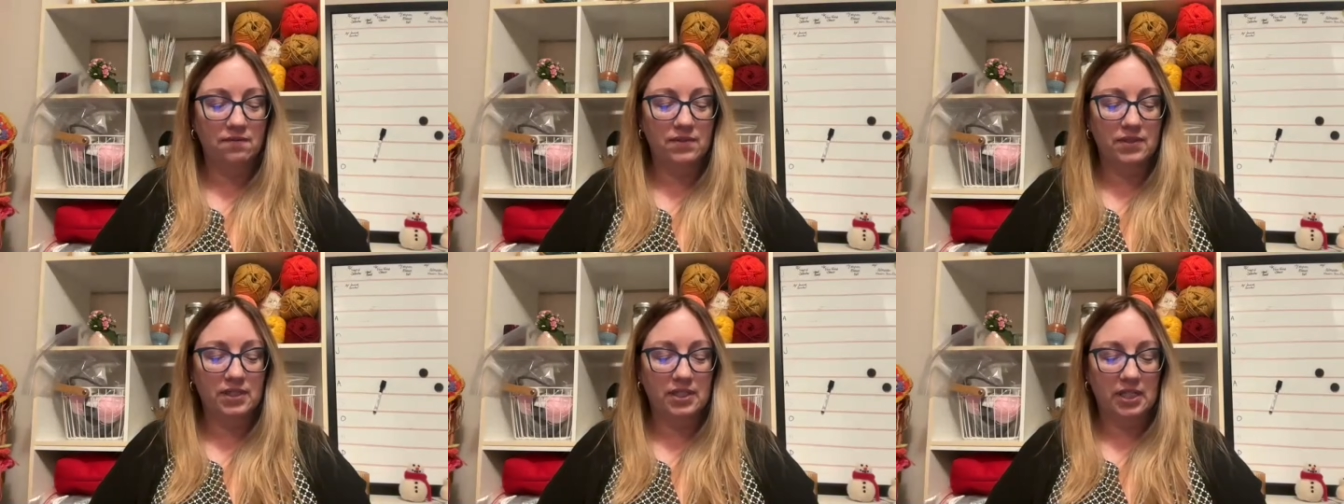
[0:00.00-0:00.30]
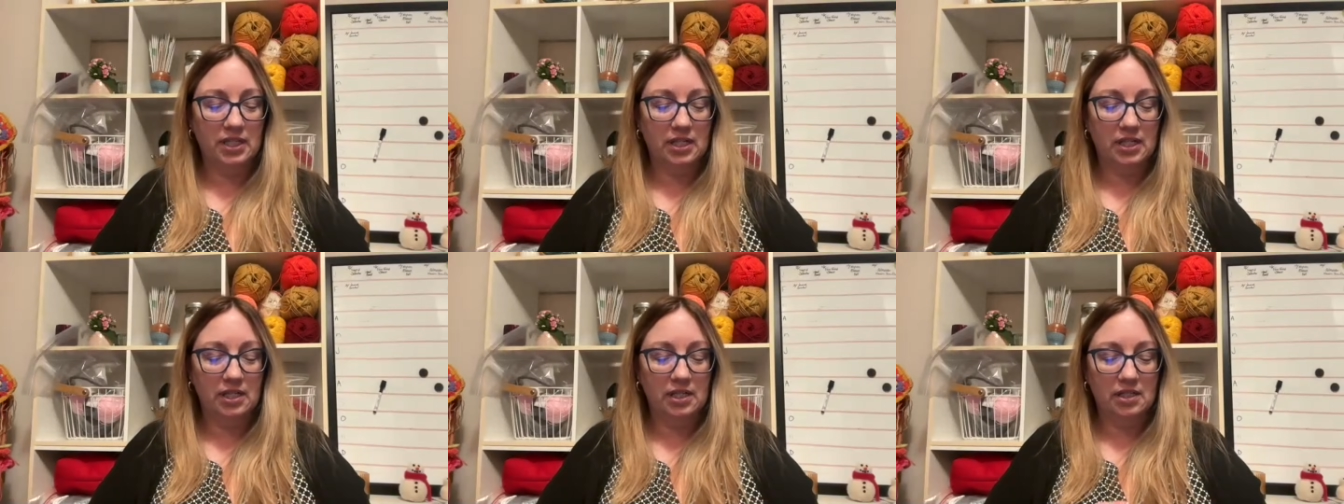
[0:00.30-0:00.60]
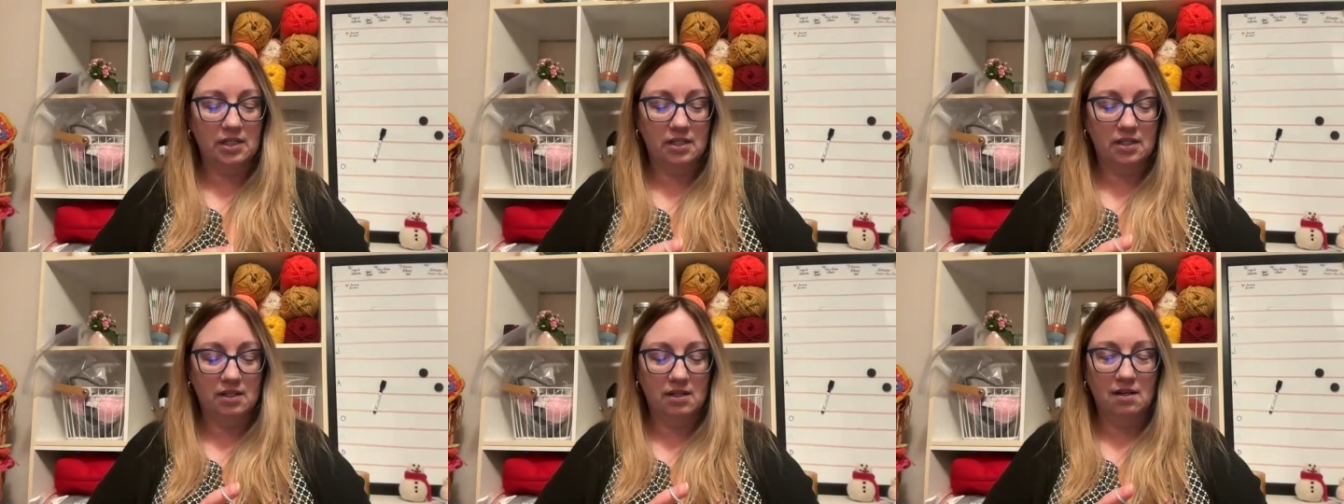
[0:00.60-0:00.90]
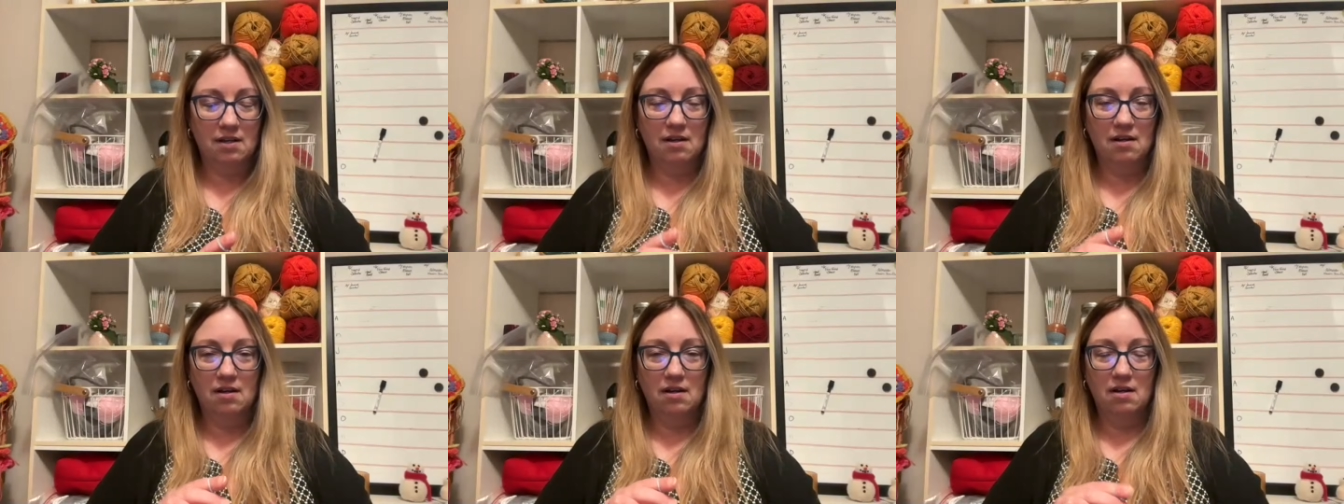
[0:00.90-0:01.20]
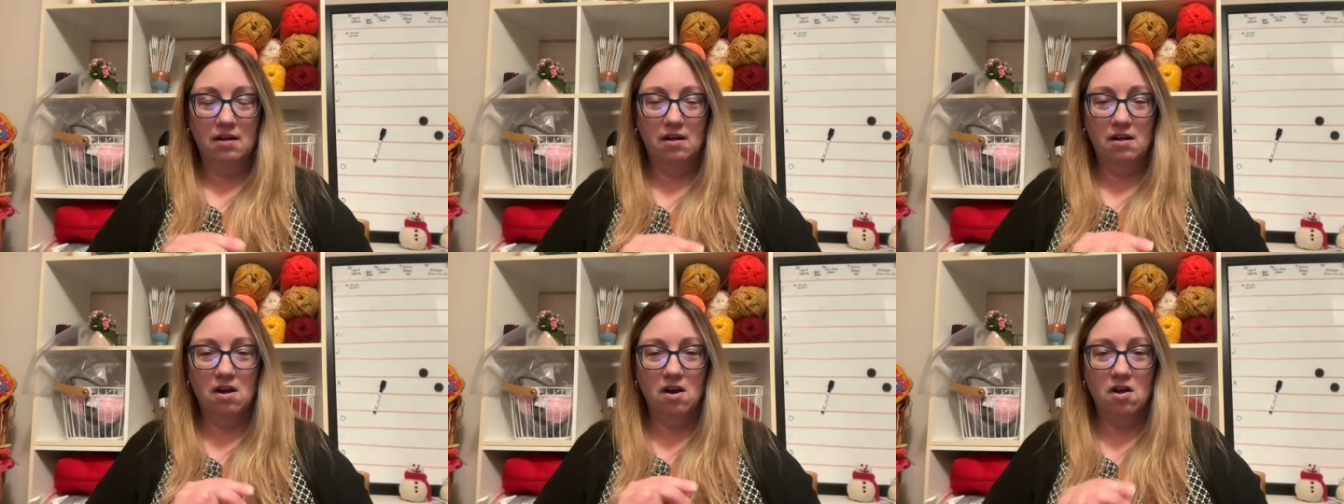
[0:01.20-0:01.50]
seen
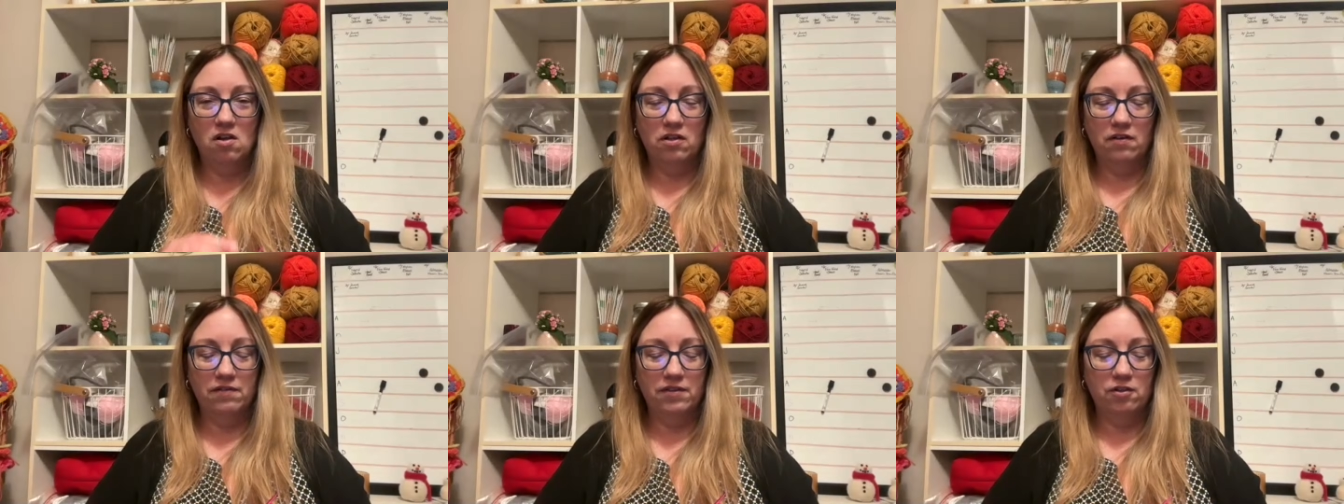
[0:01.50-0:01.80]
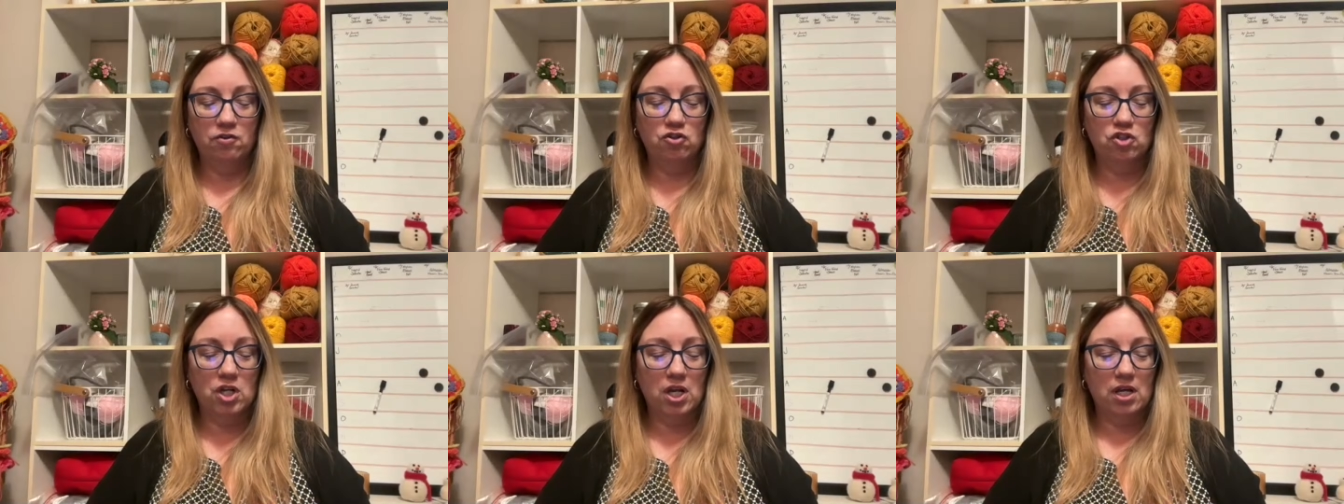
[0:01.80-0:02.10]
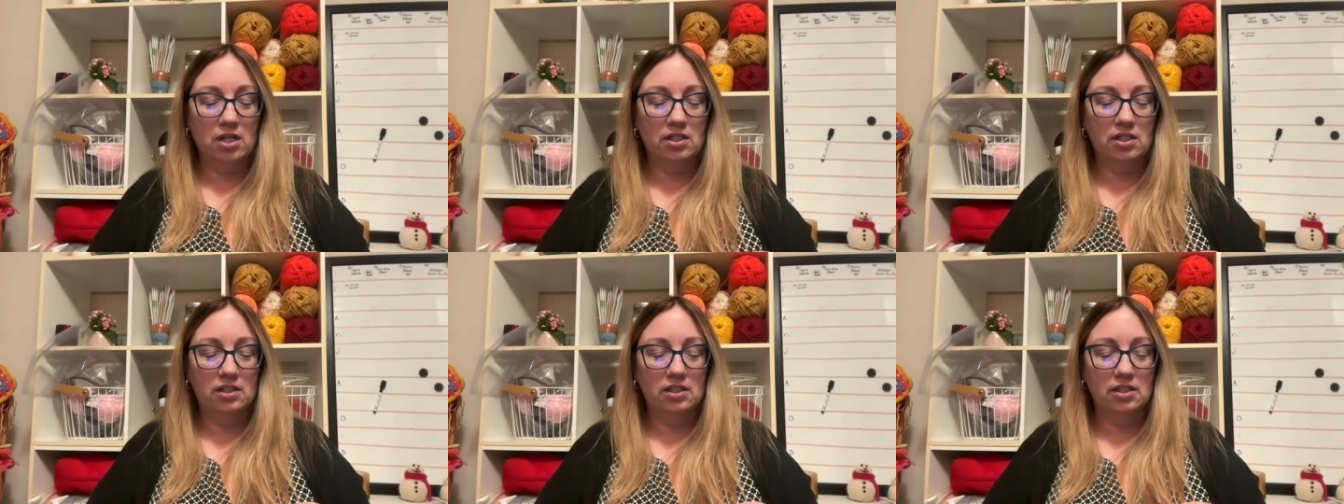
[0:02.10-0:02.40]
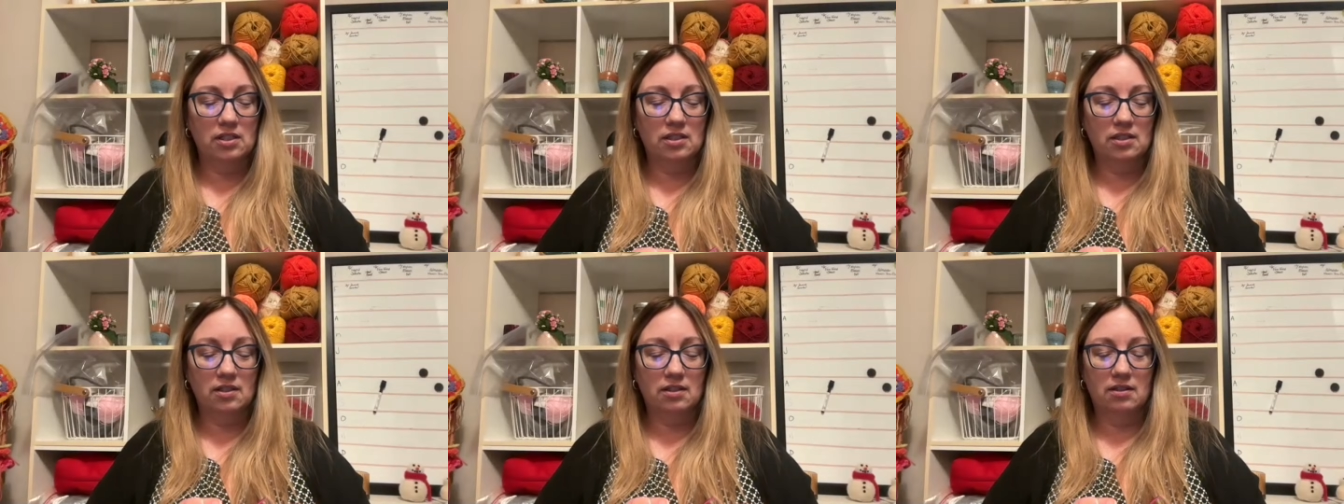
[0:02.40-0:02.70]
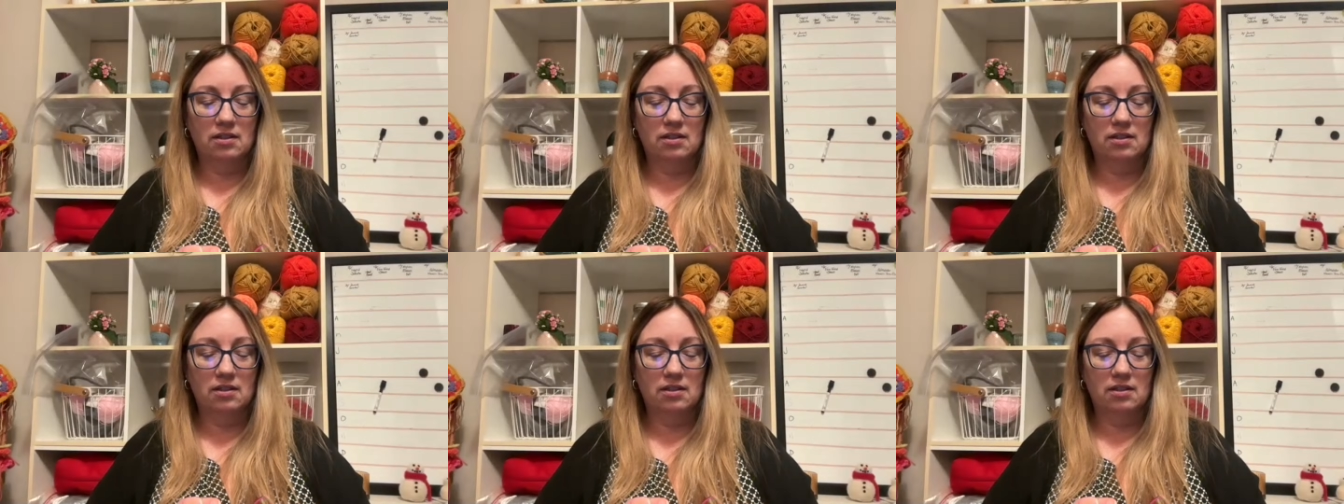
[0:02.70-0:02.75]
all of their channels